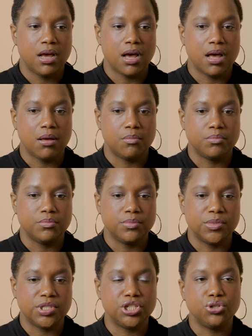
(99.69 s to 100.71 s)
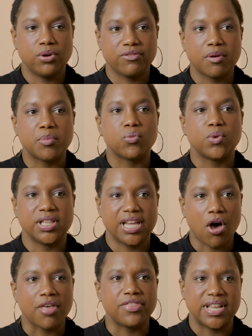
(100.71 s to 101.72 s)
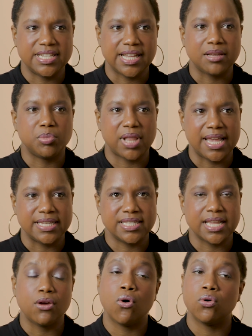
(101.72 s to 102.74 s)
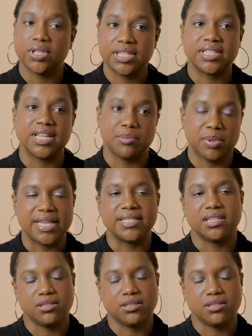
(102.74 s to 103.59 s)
to do it from a really authentic place and a holistic place